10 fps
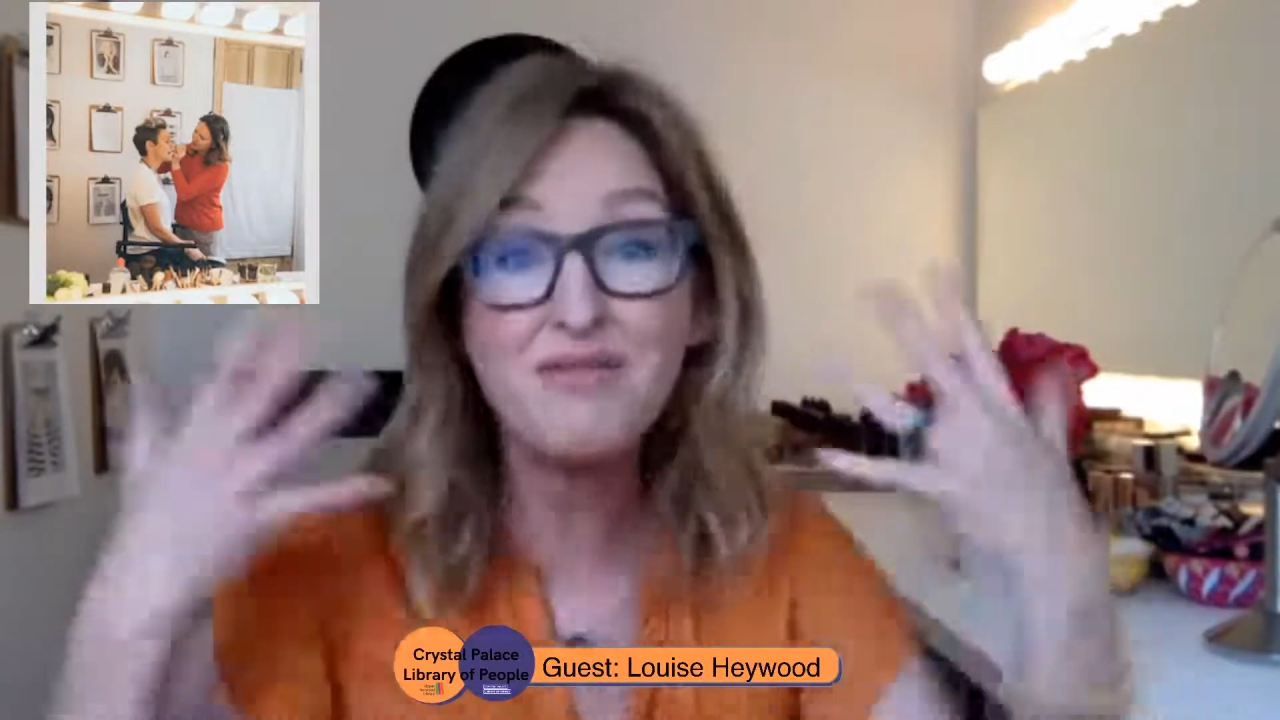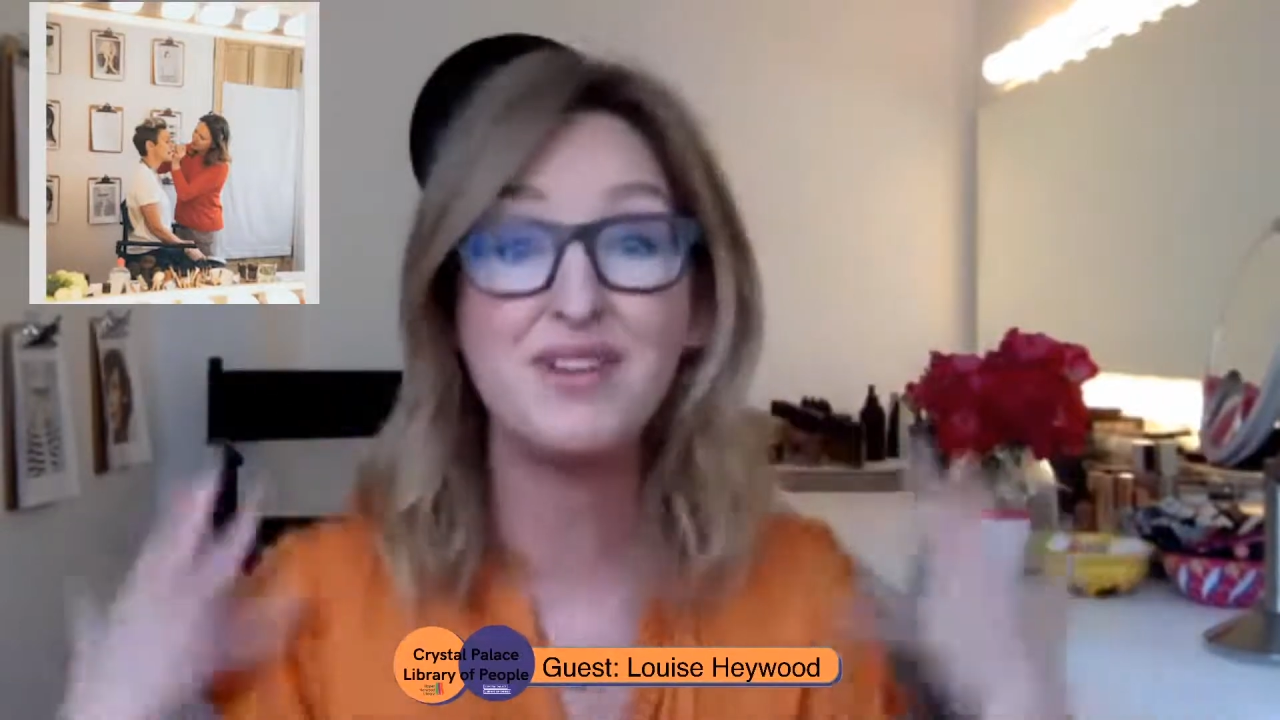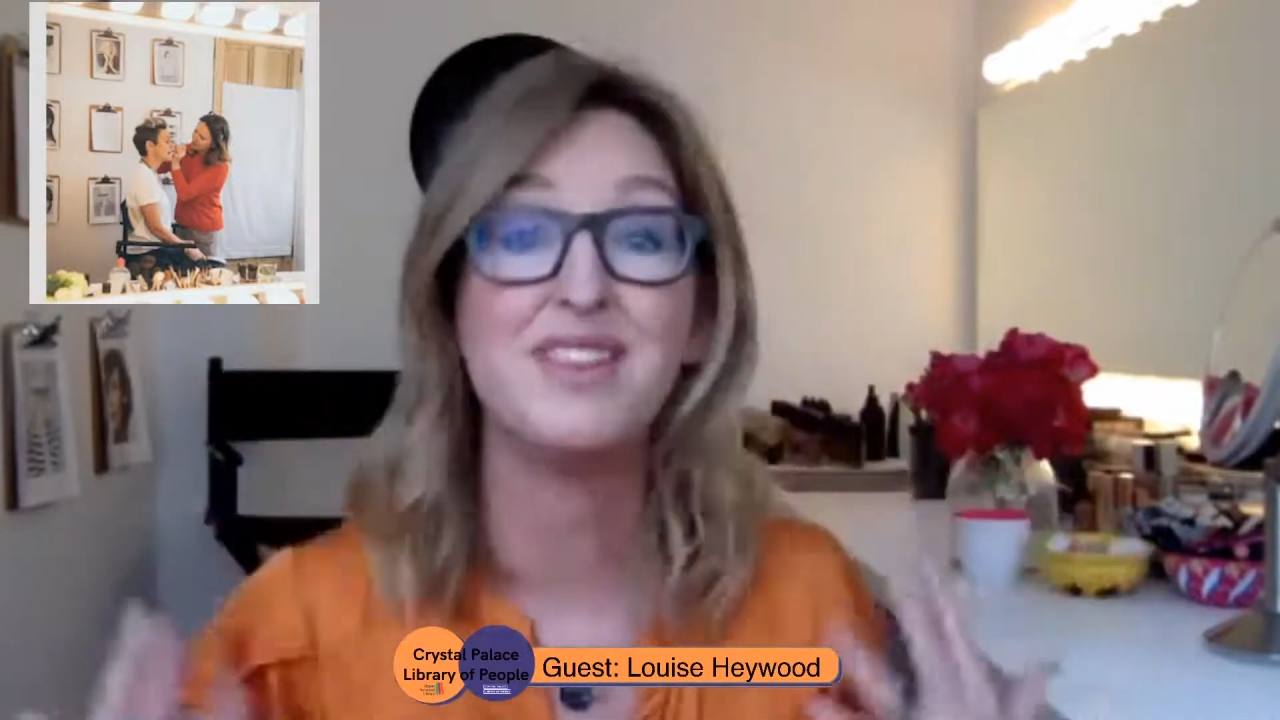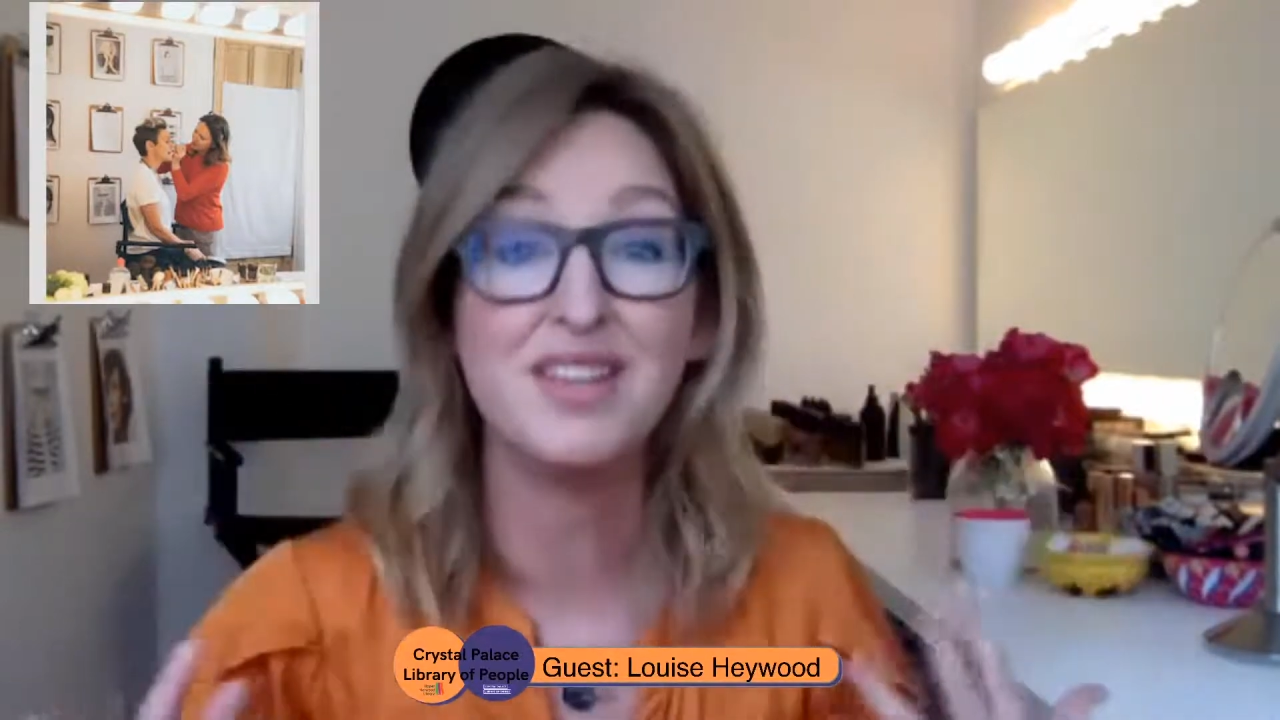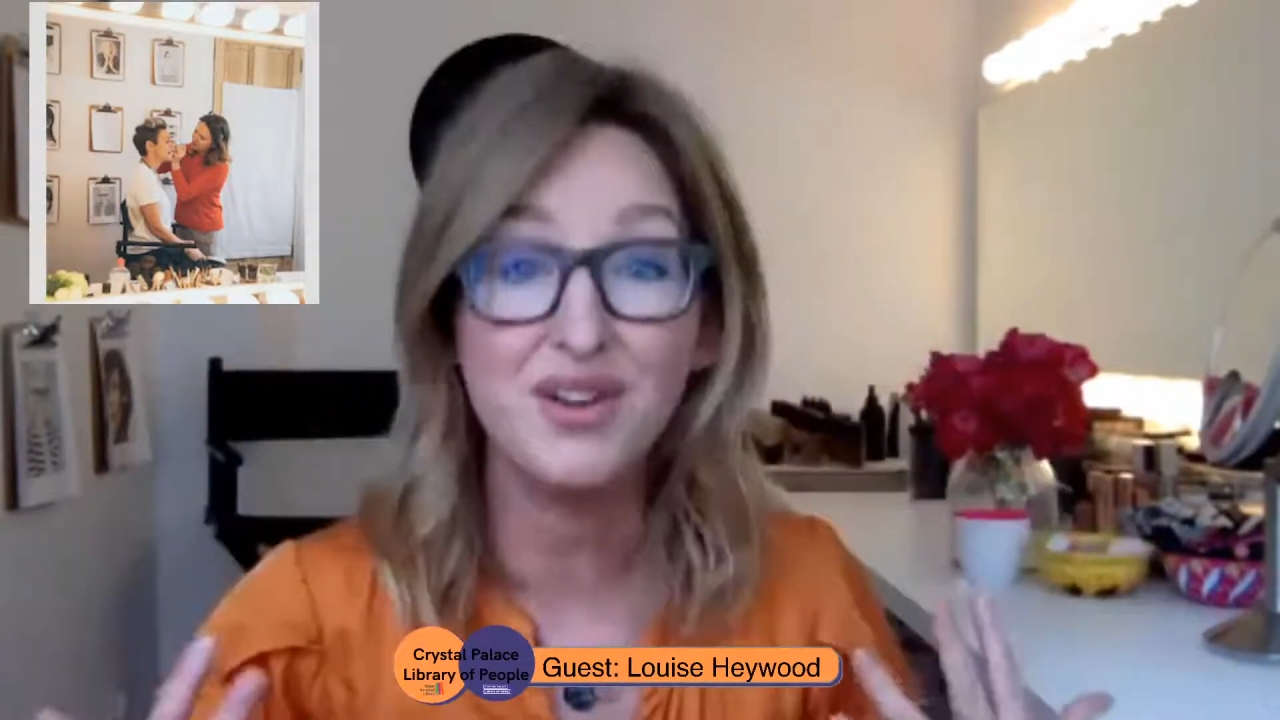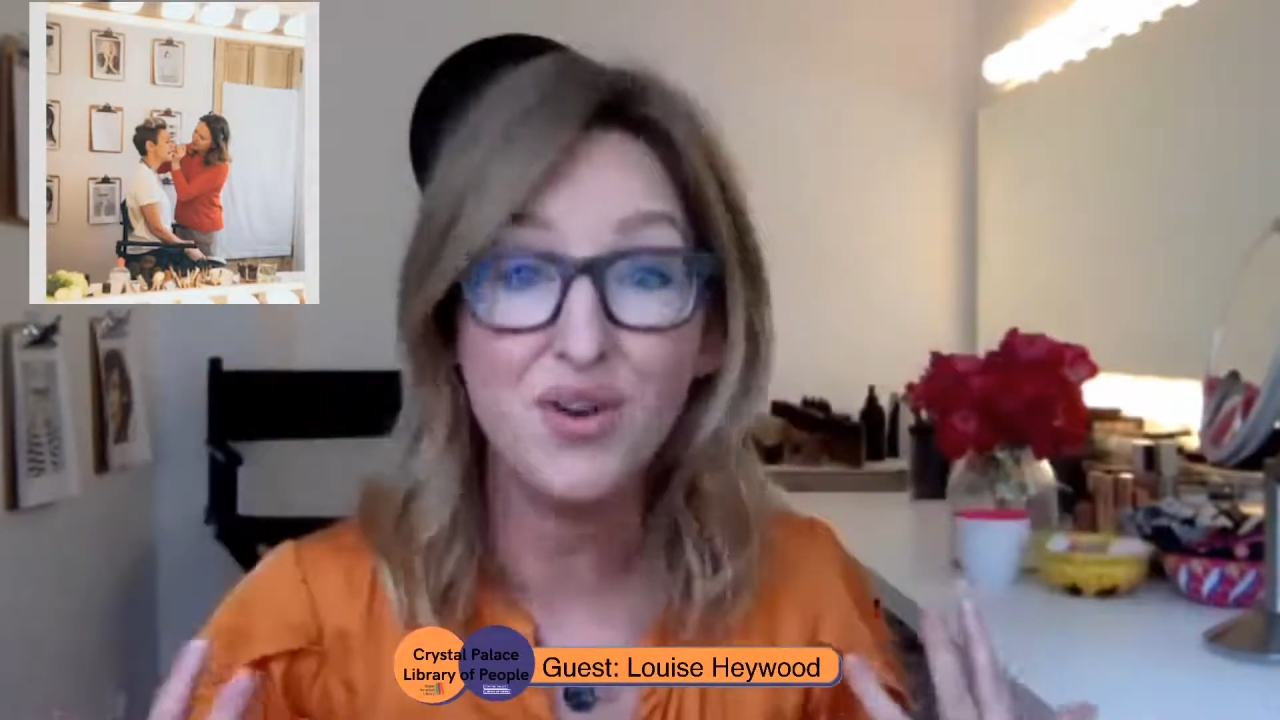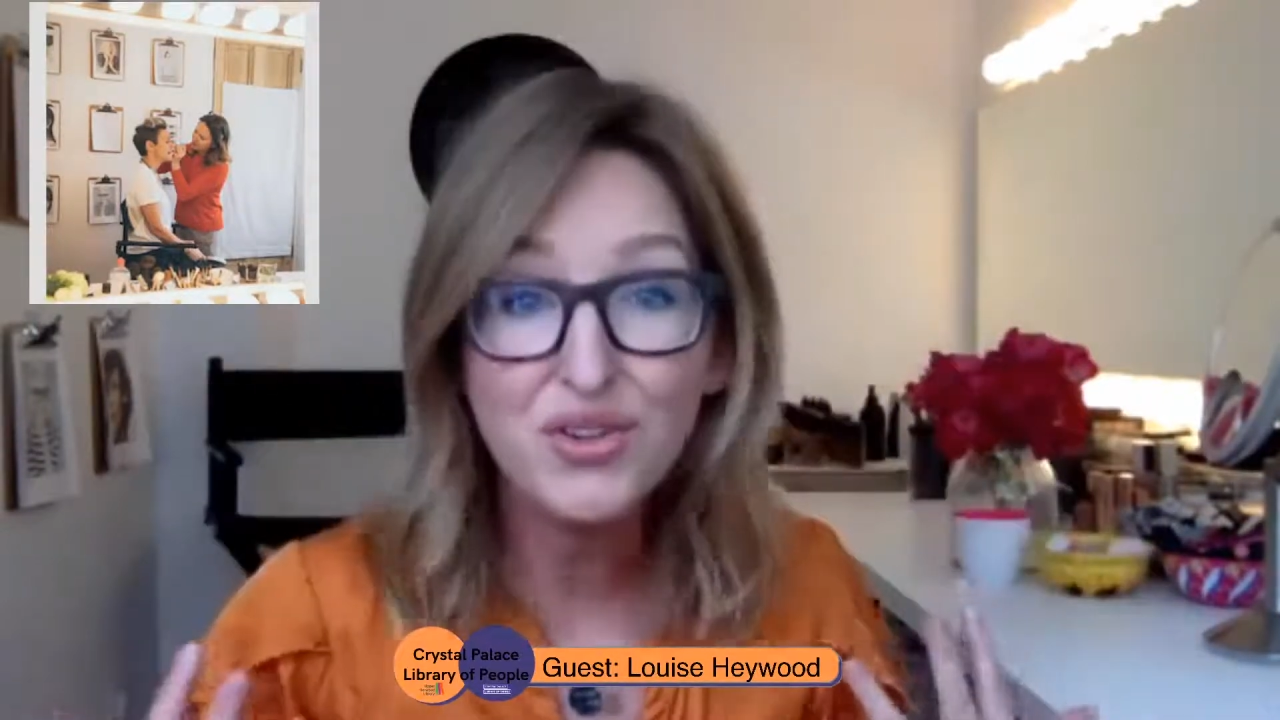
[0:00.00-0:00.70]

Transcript: everything